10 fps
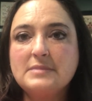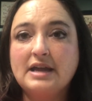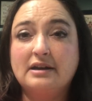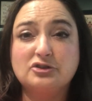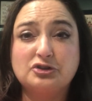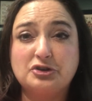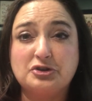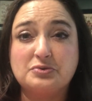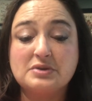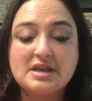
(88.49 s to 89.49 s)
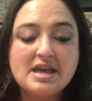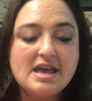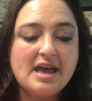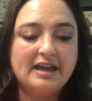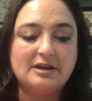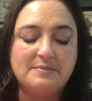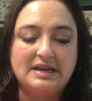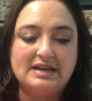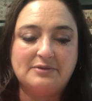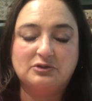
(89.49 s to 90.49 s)
and I'll show you in a
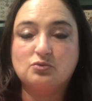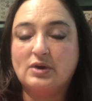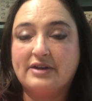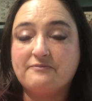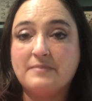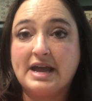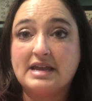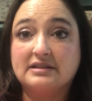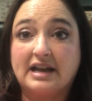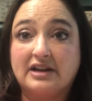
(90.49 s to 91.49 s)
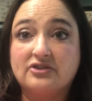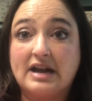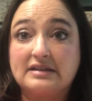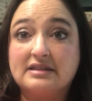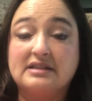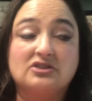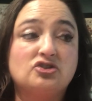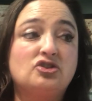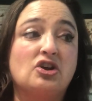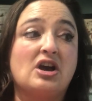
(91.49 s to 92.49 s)
minute. It was one of my sidetracks that
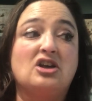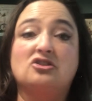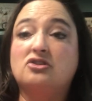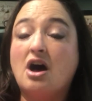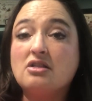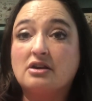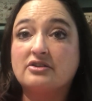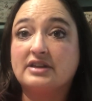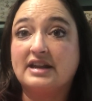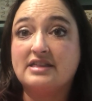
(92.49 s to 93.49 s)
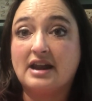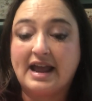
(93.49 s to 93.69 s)
took a lot longer than I thought.